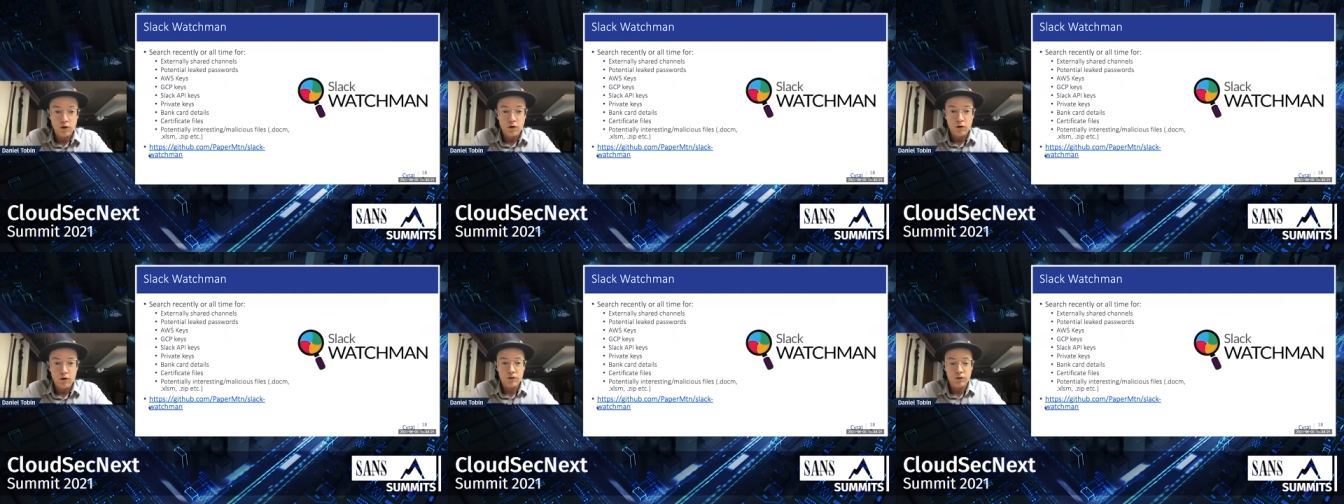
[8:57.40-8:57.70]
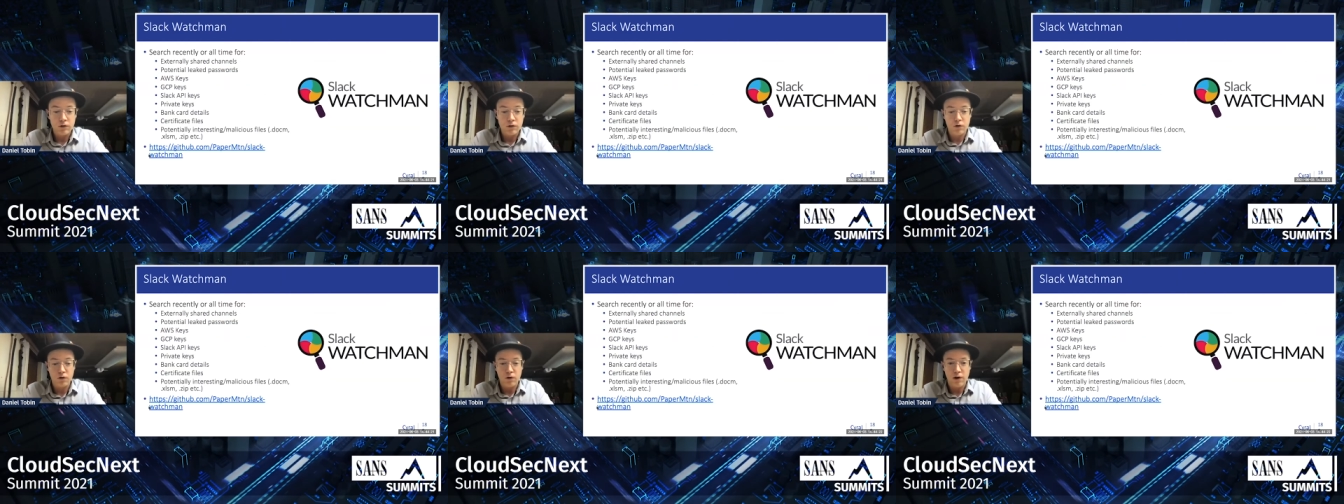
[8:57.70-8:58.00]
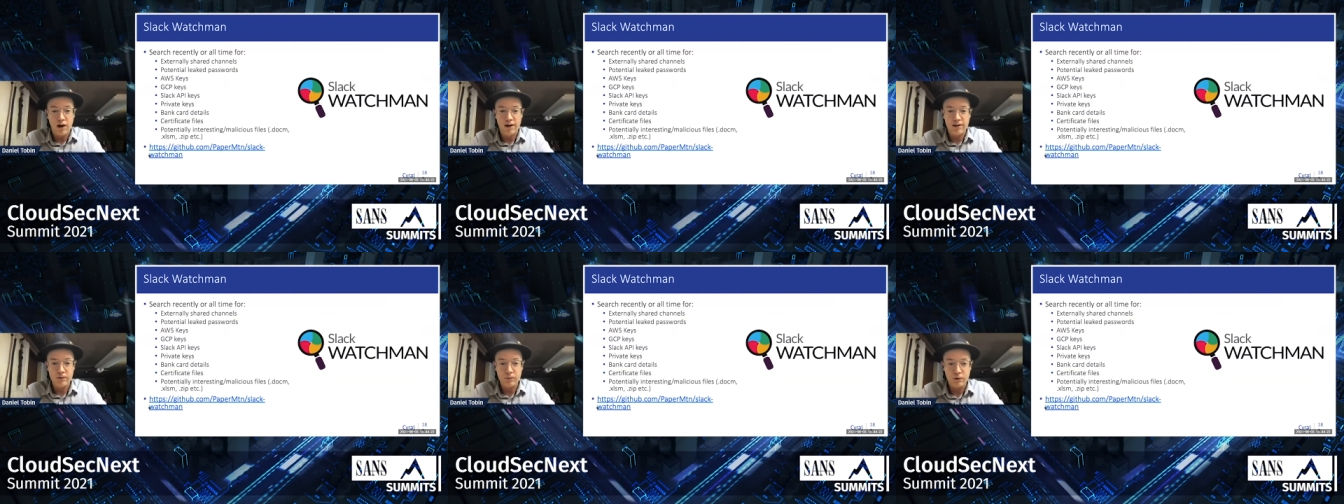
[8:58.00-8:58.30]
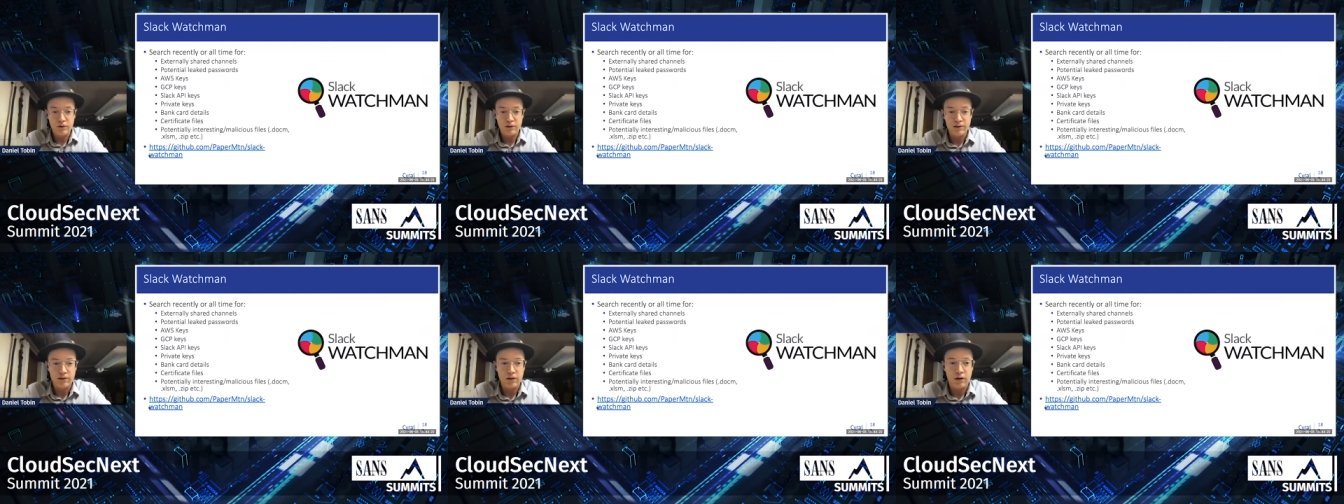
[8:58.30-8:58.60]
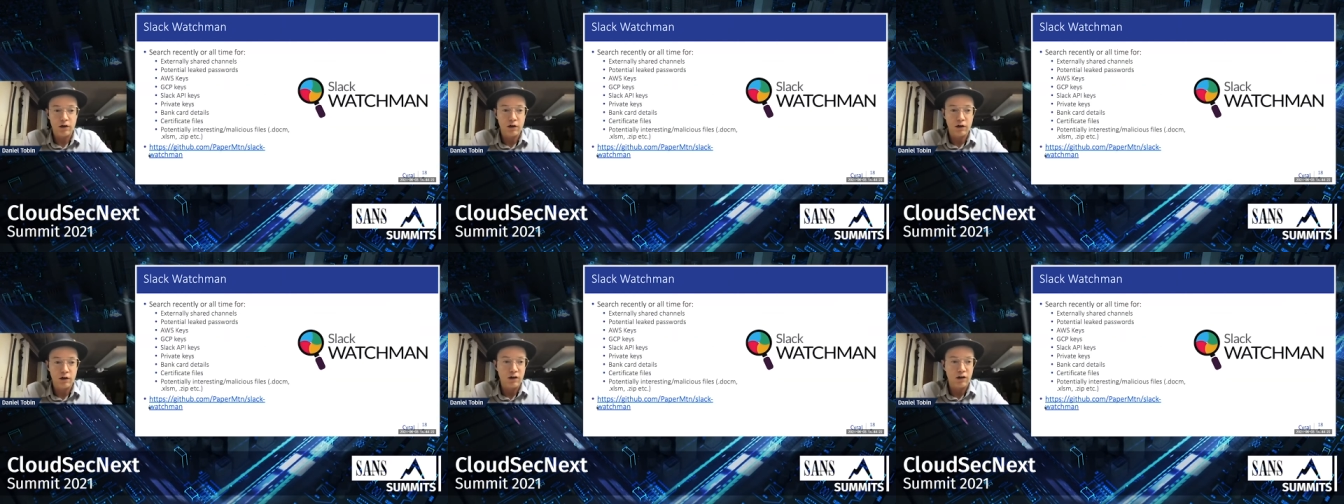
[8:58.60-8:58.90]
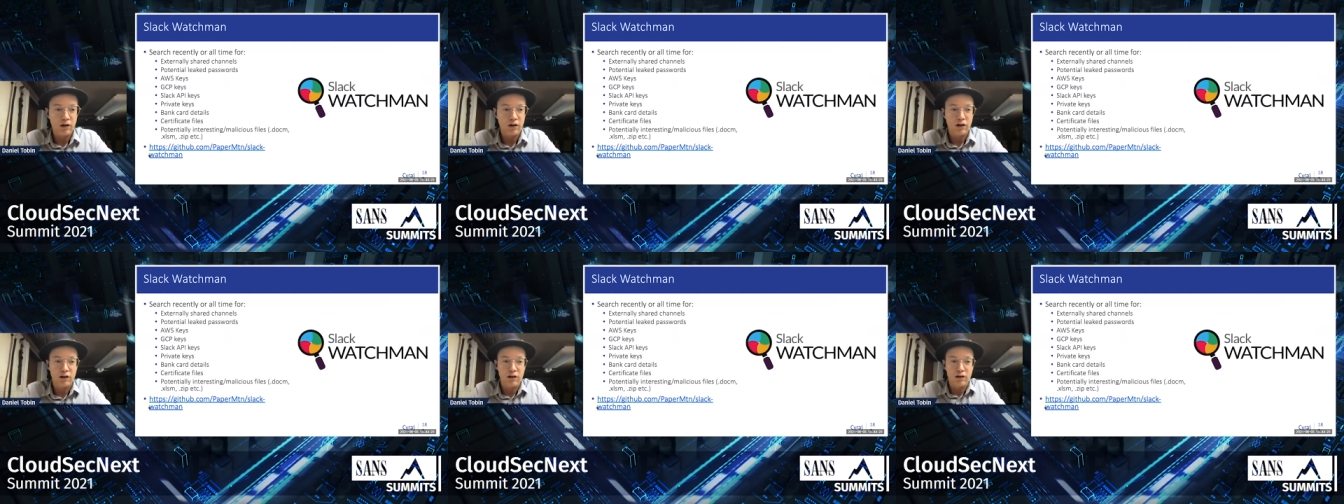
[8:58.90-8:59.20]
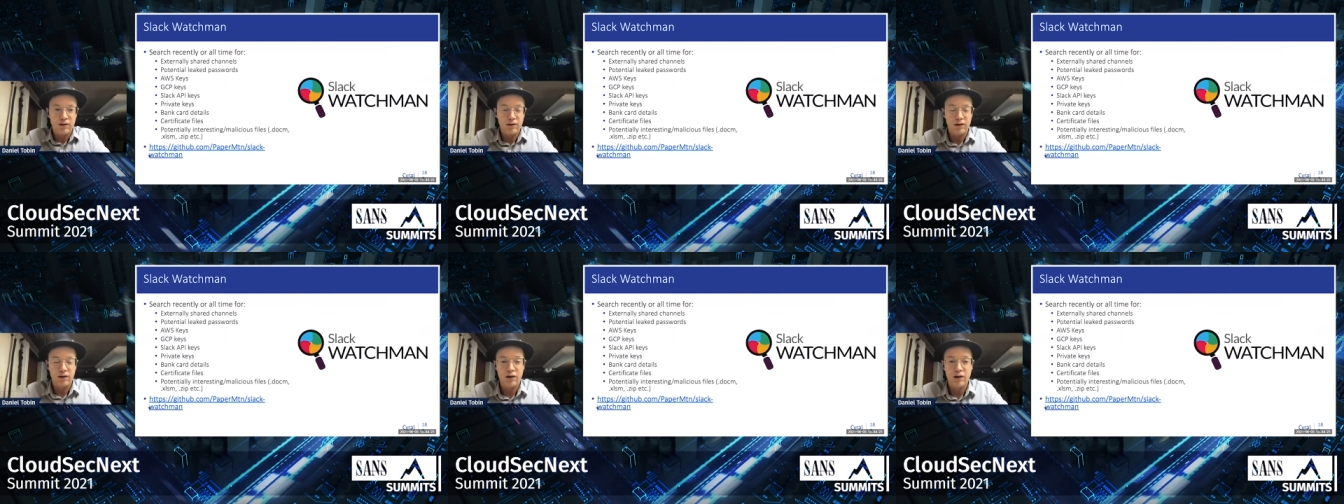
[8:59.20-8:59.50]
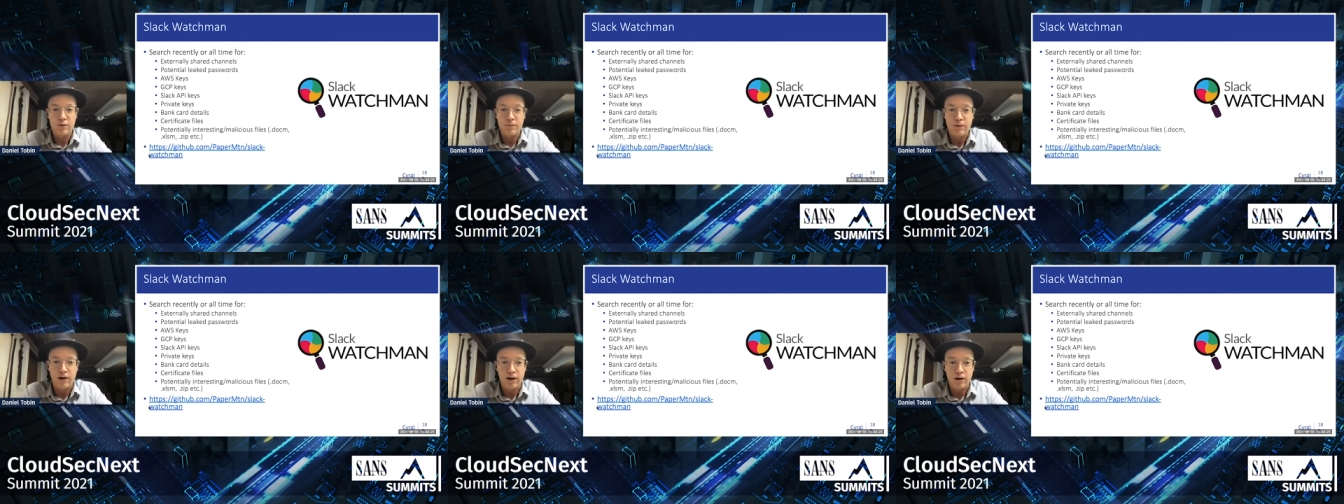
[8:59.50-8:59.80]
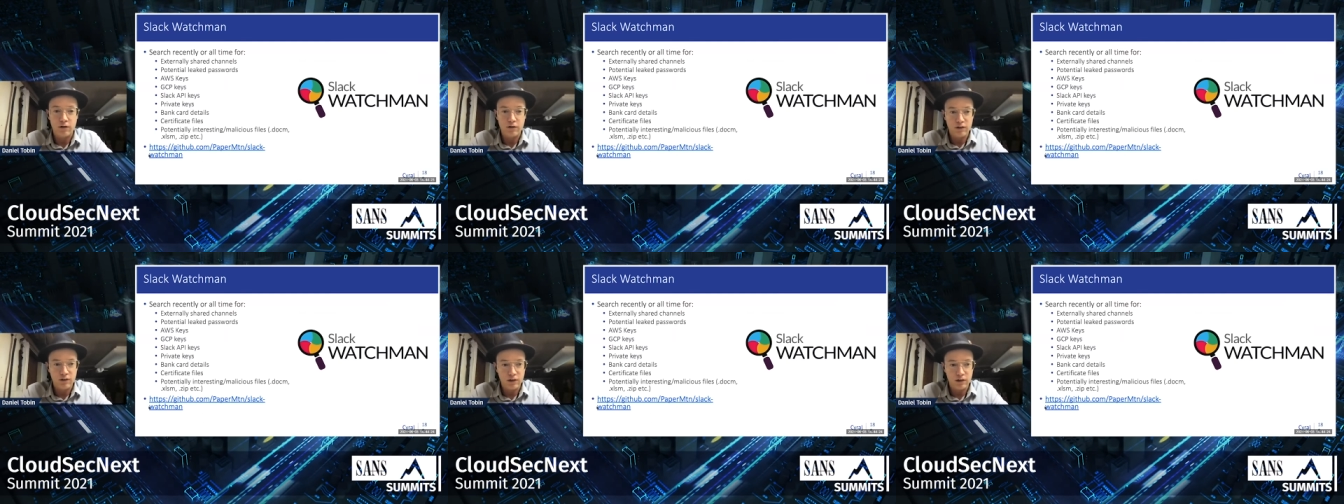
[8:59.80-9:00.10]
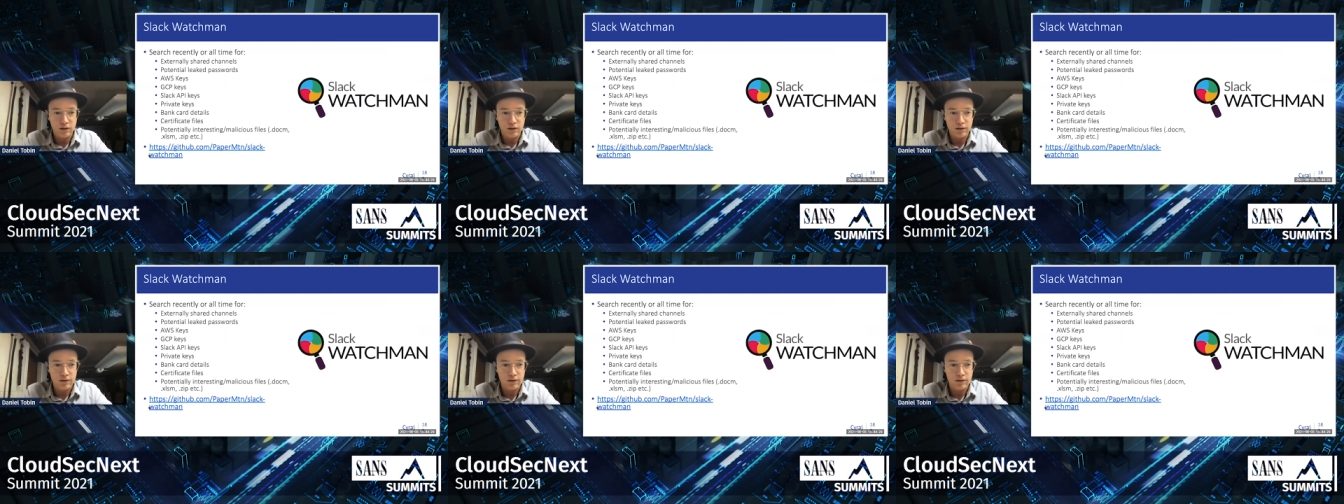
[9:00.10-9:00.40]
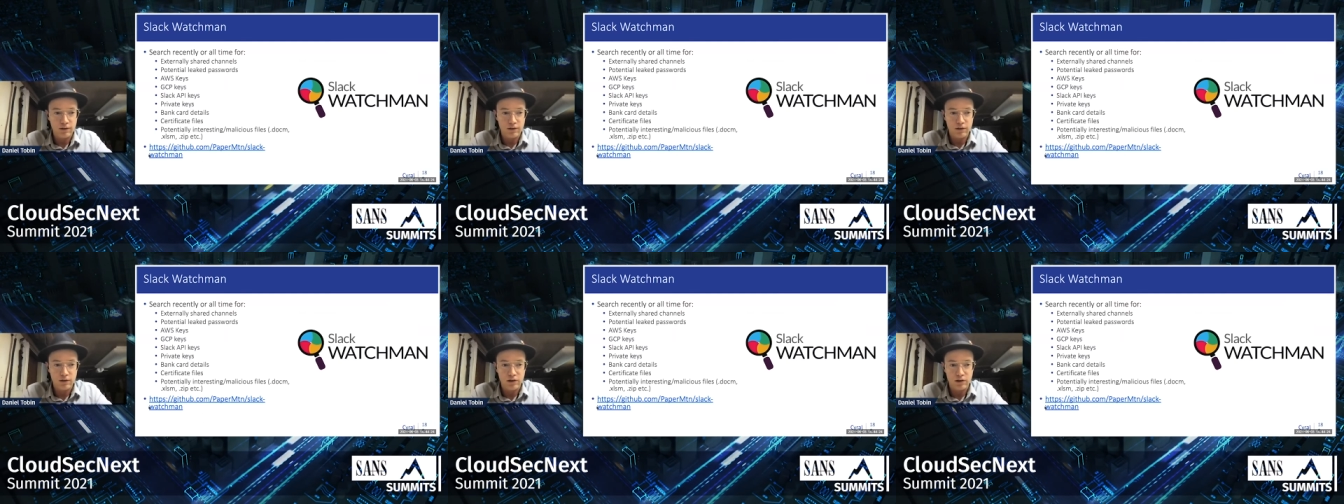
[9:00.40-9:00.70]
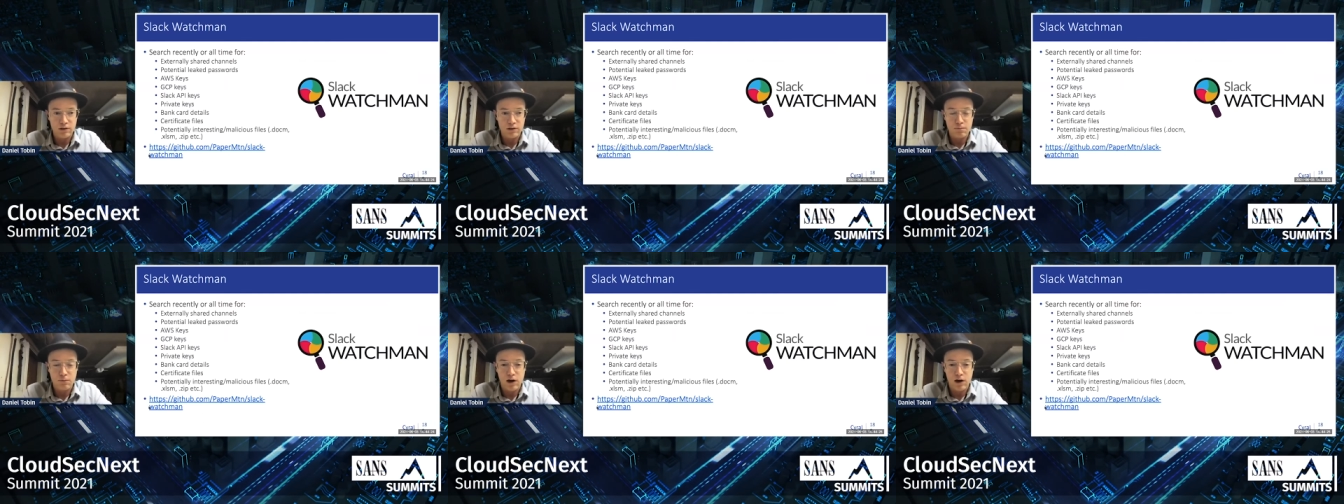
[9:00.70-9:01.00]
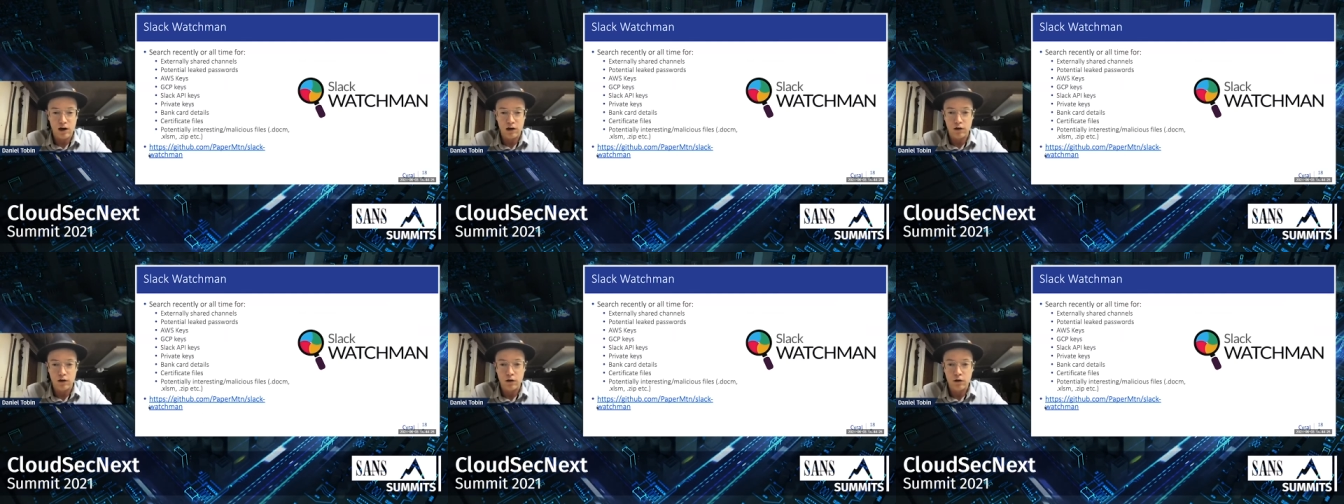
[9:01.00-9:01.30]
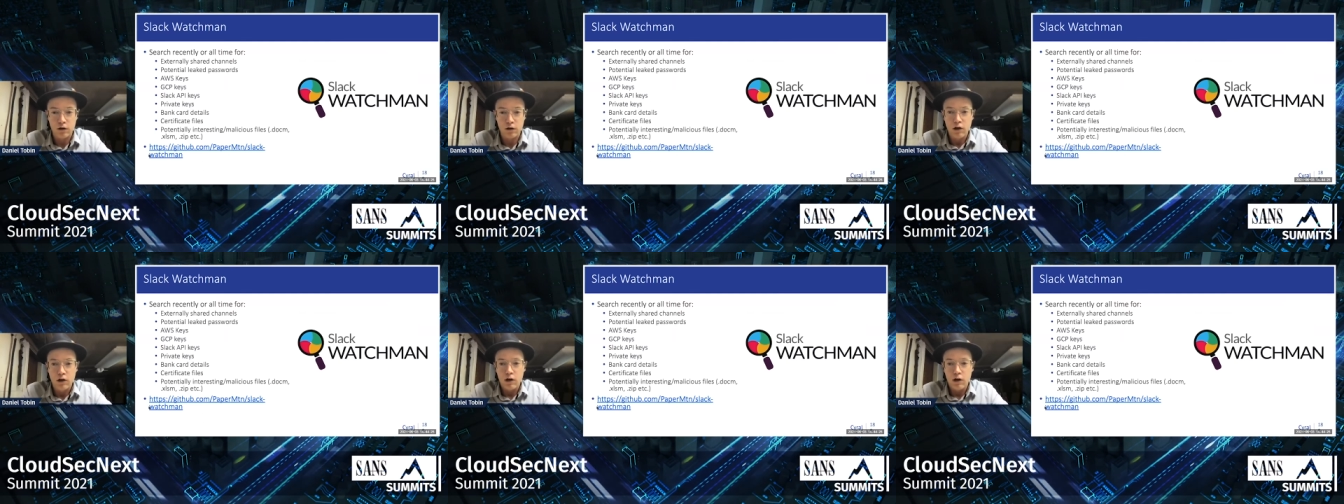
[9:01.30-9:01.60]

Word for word: So as we start uh, thinking about this, this model,